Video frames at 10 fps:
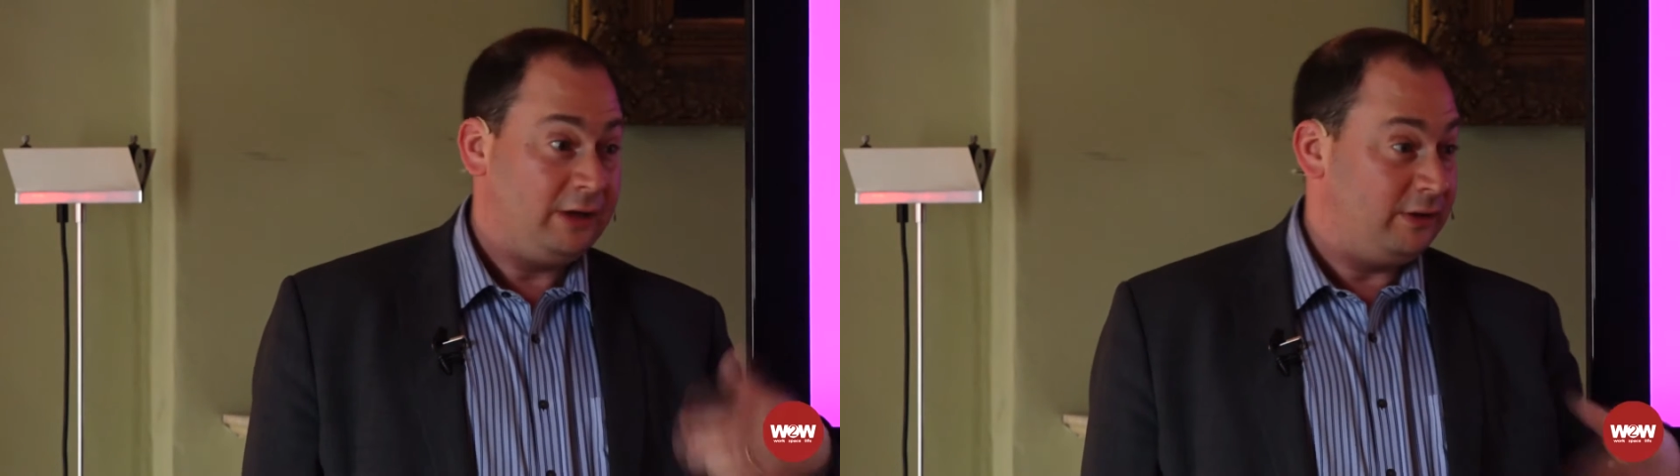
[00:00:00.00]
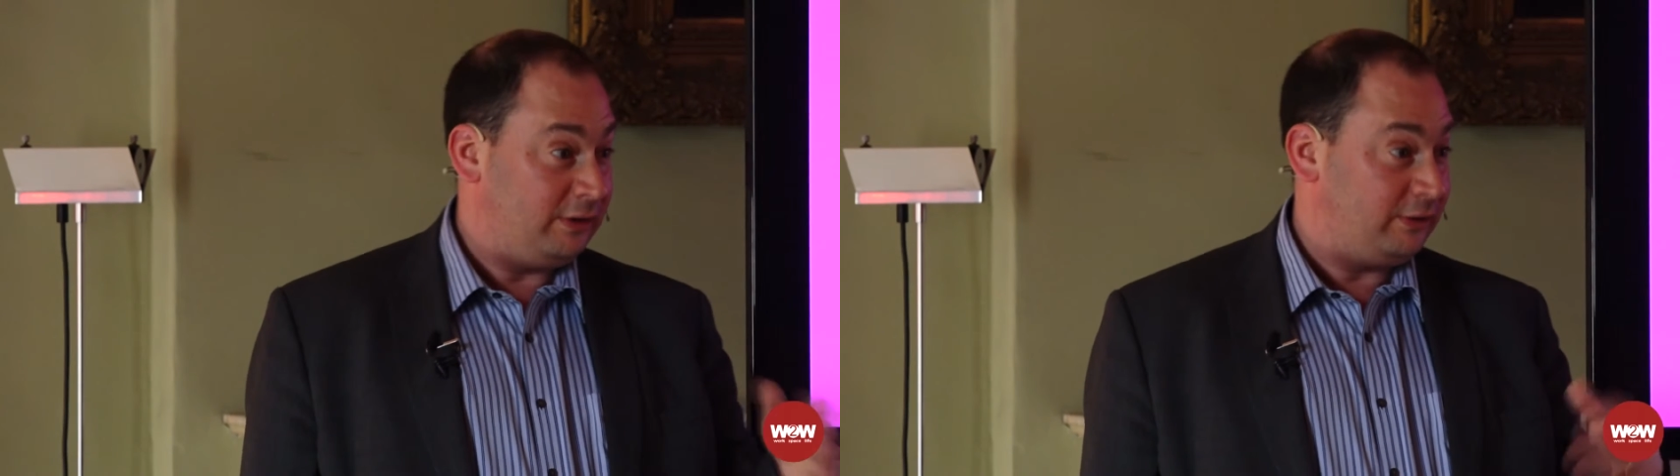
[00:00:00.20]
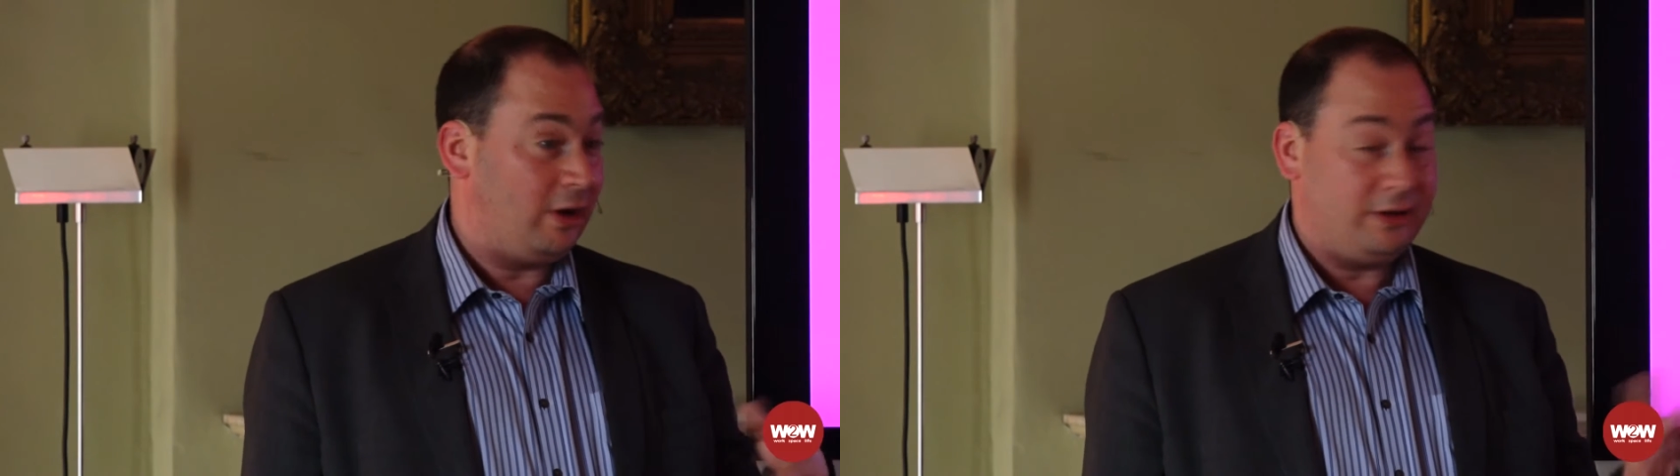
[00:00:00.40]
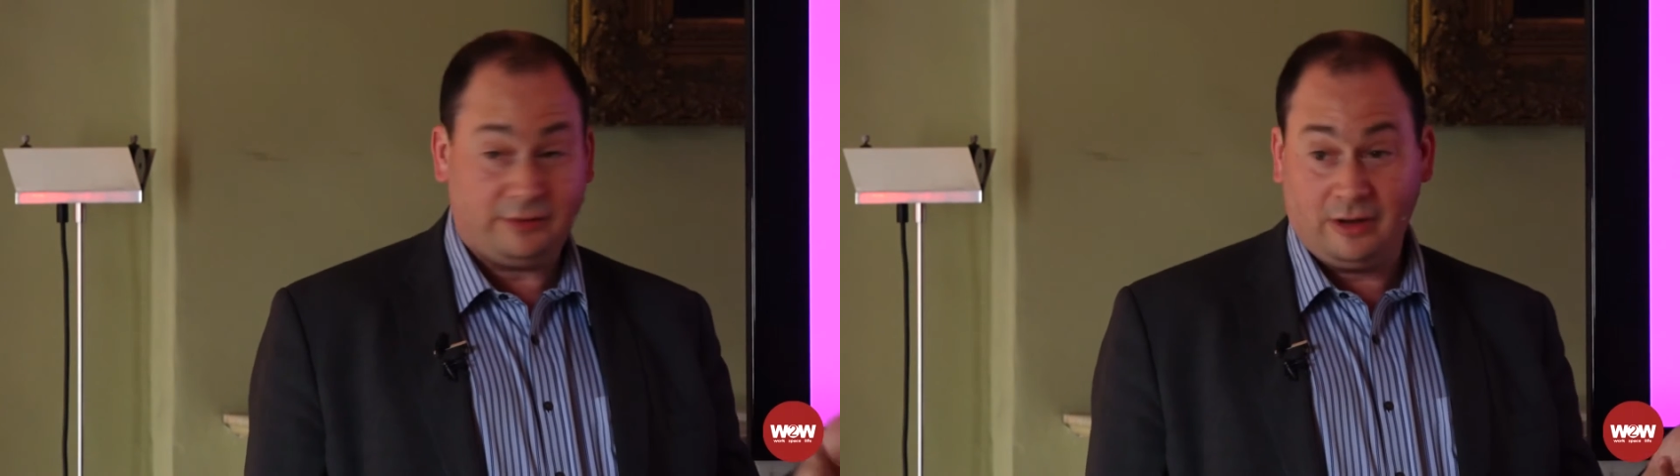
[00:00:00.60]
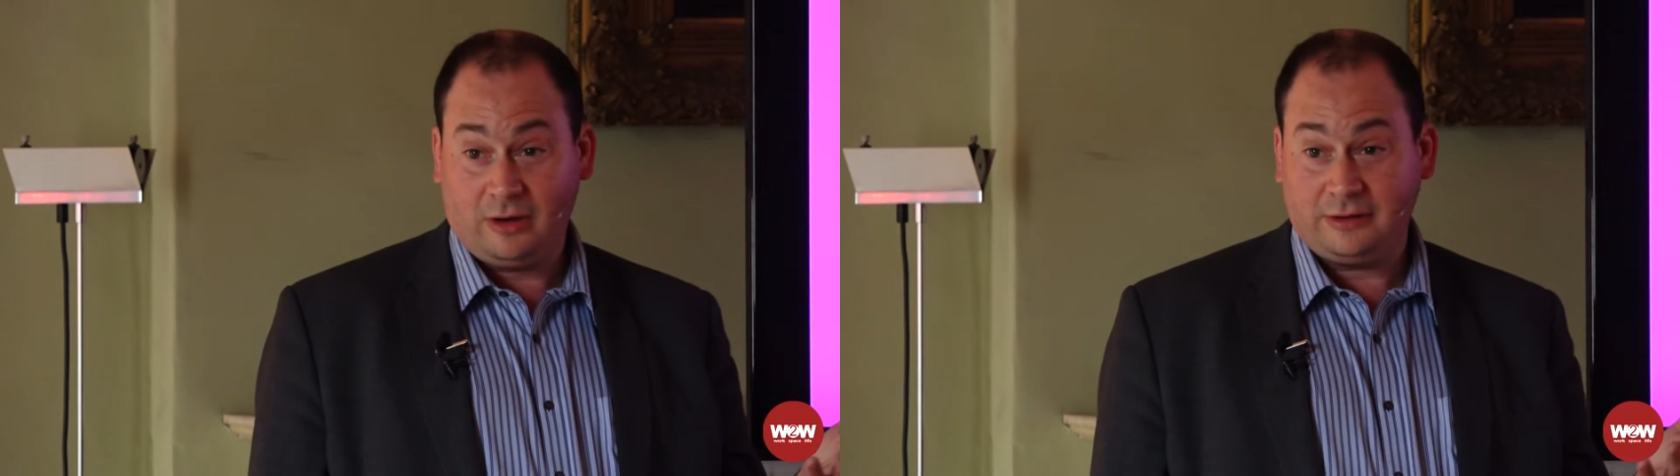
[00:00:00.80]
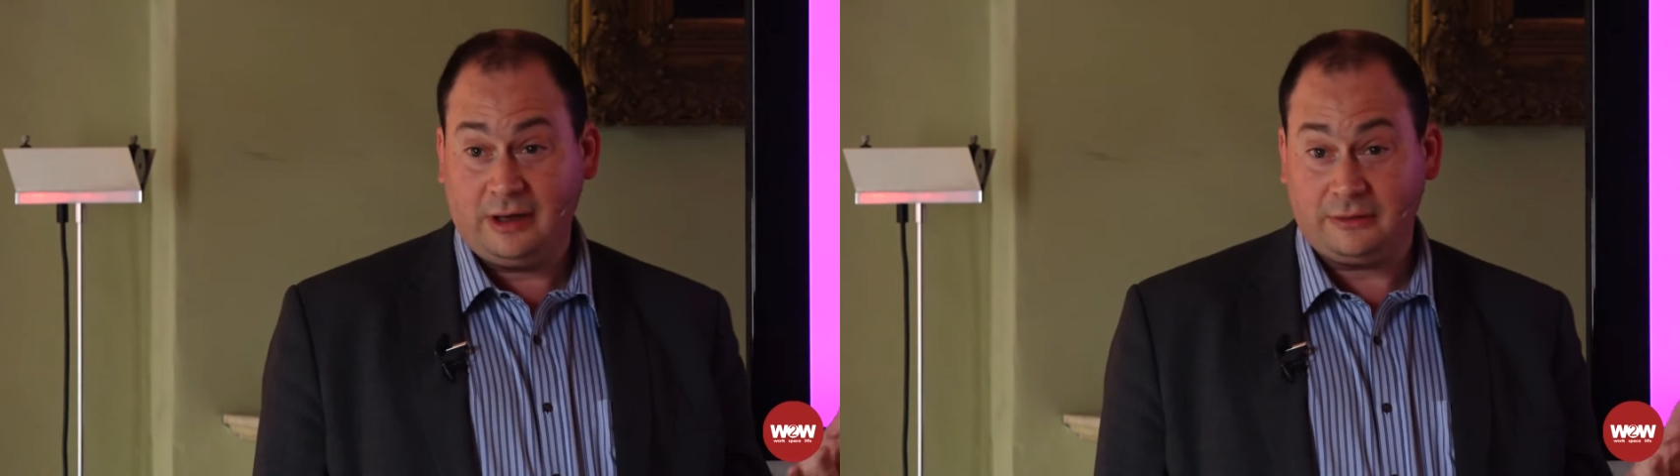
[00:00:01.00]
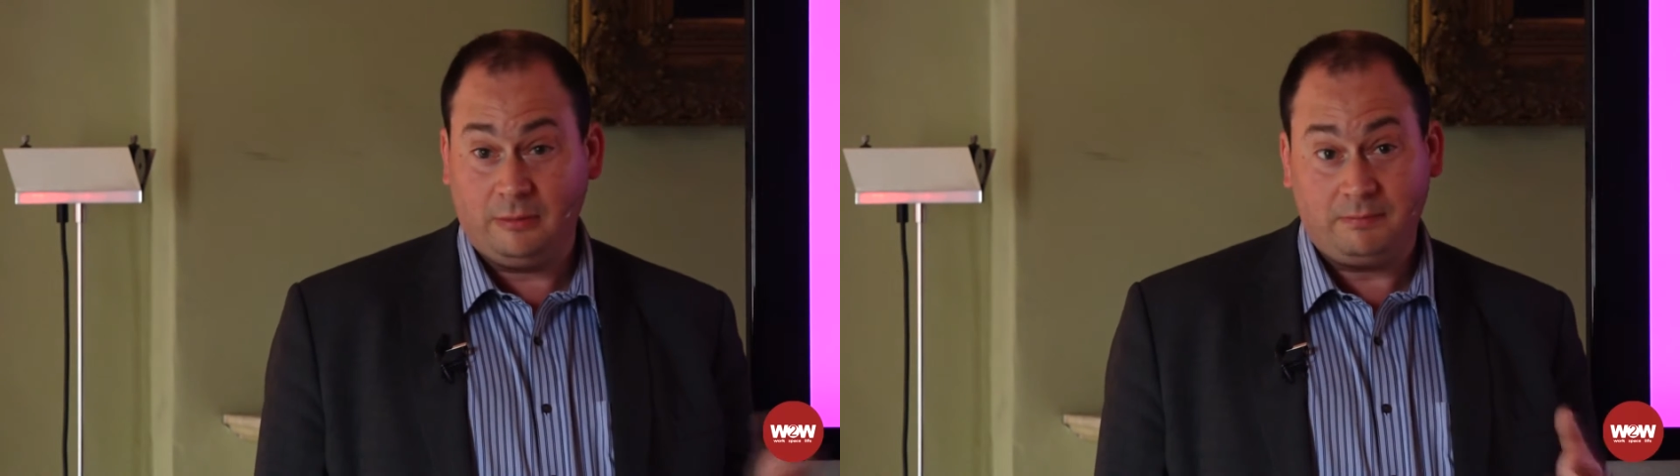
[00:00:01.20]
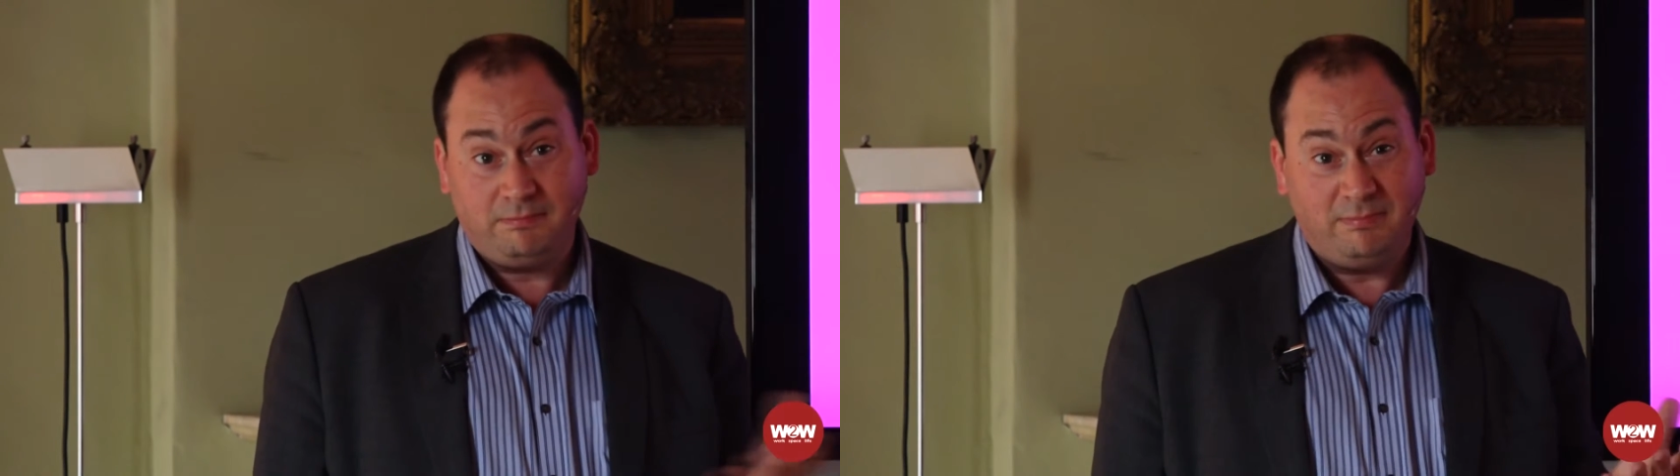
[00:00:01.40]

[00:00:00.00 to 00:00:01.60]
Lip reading: The designers, the architects were